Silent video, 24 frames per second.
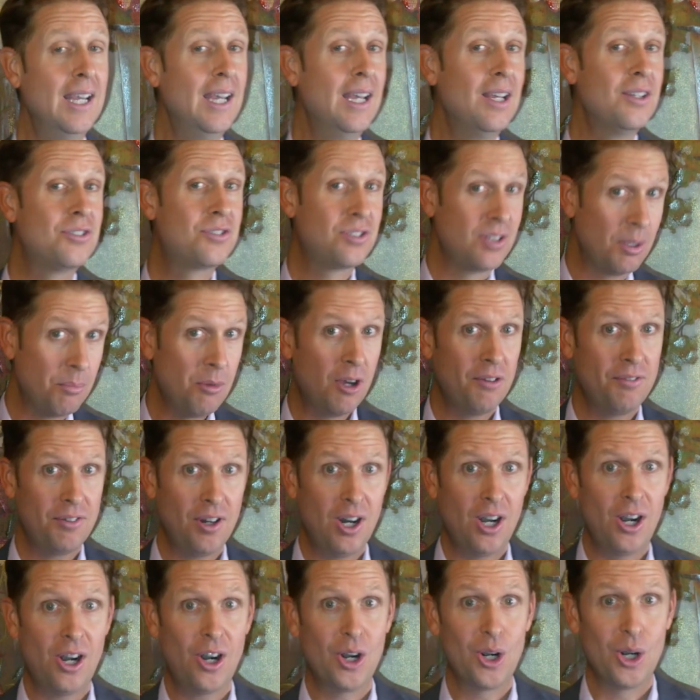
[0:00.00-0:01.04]
Some of
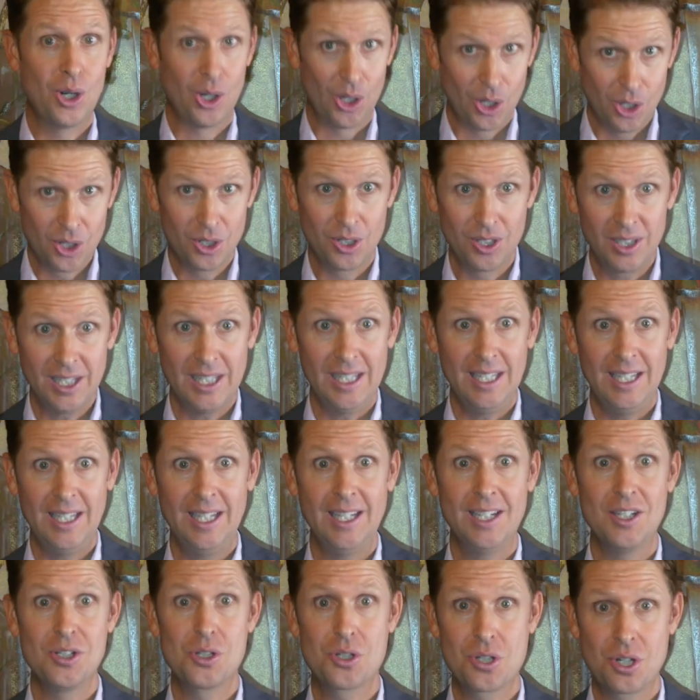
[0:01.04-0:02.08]
our
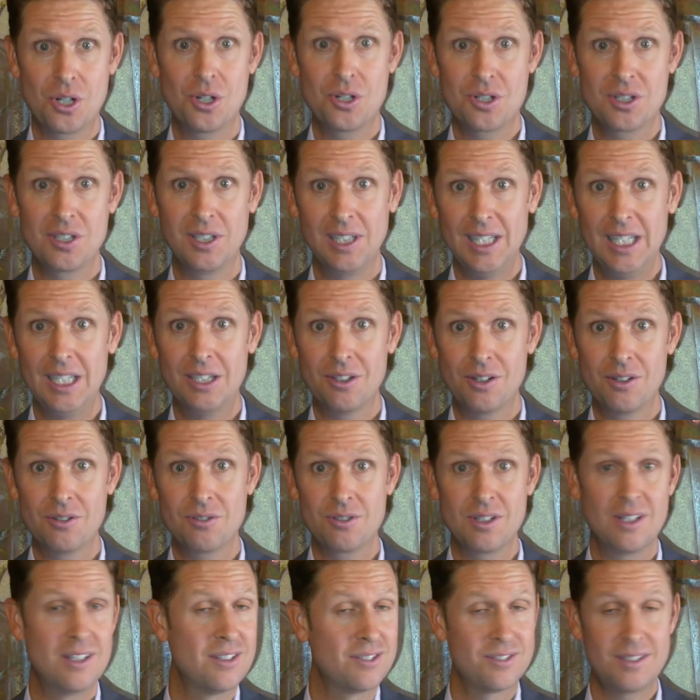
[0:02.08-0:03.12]
early church
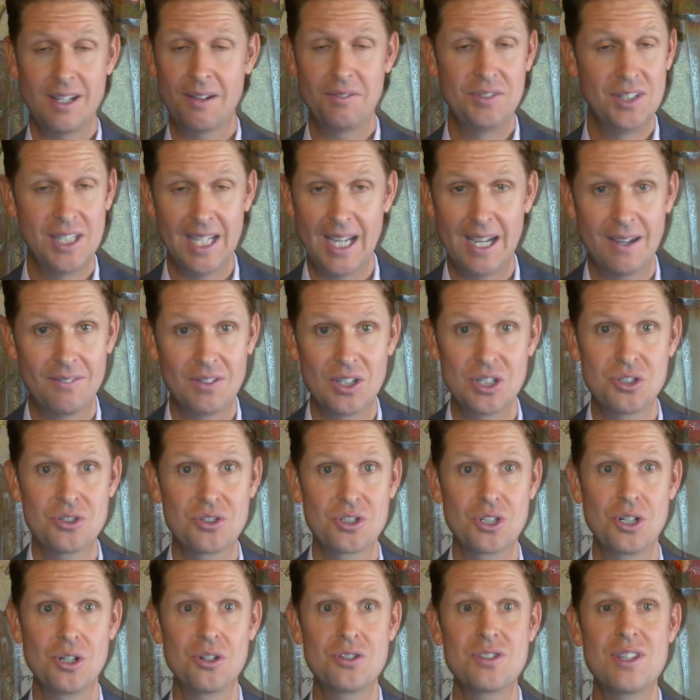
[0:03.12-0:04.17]
leaders in the Seventh-day Adventist
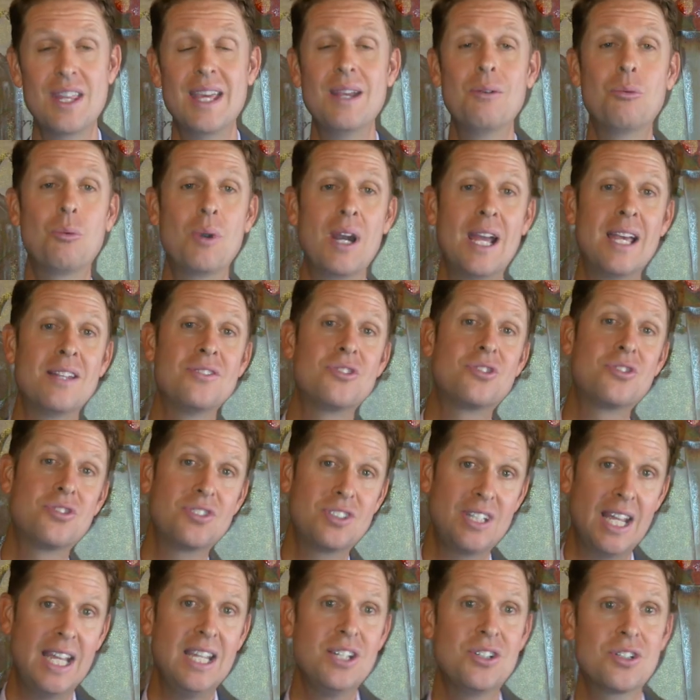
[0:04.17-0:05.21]
Church, they ran
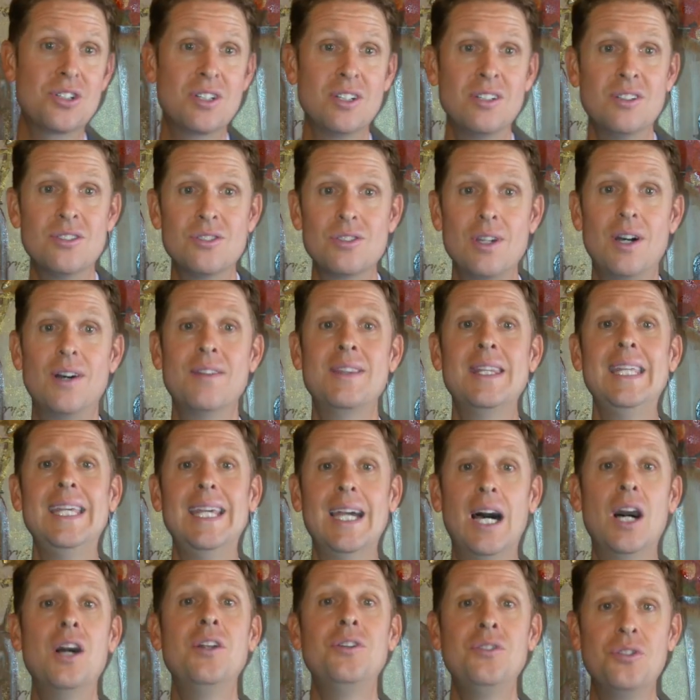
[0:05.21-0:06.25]
stations on
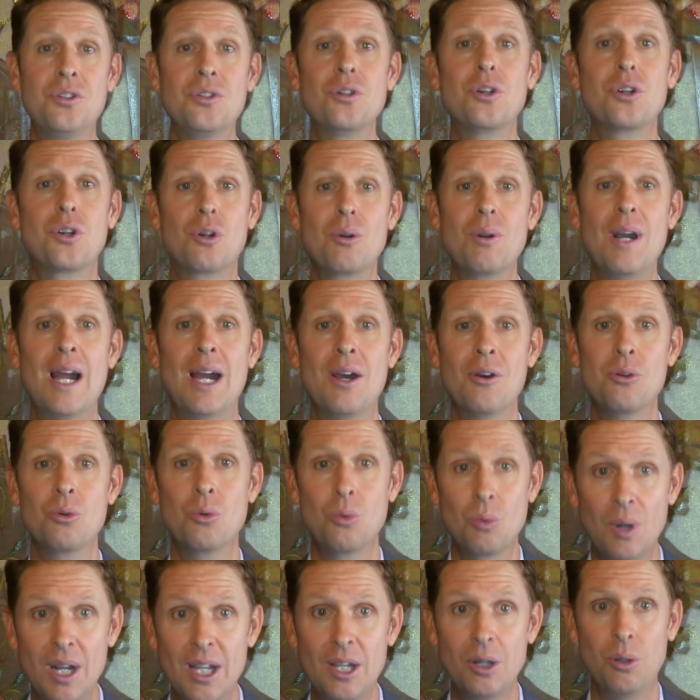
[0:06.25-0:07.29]
the
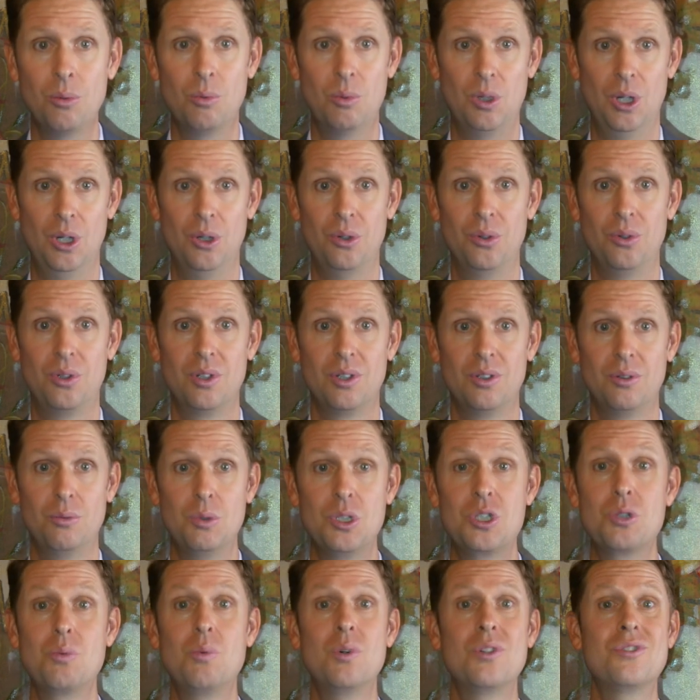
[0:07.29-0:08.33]
Underground Railroad,
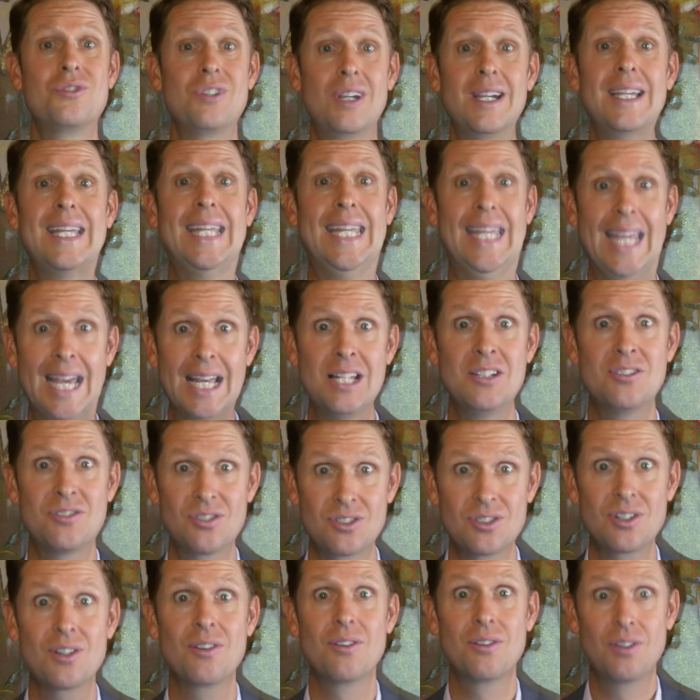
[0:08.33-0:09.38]
which was
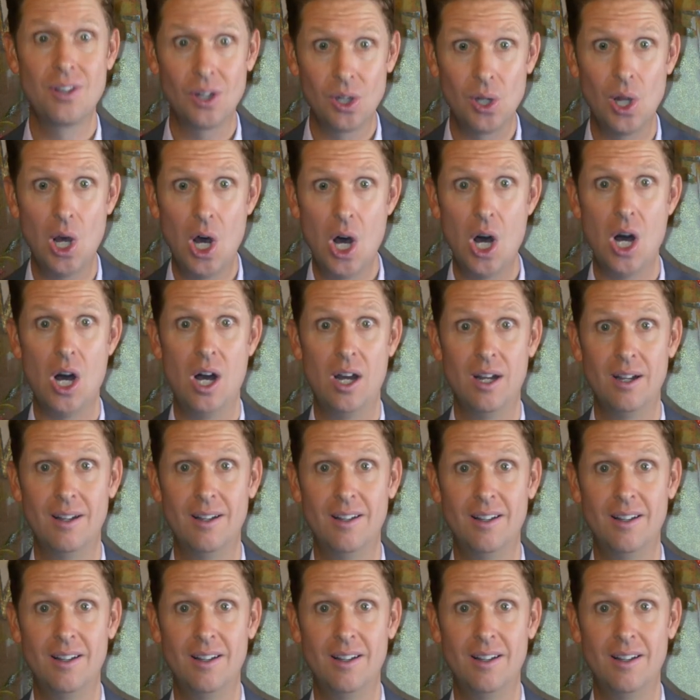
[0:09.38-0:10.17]
against the law.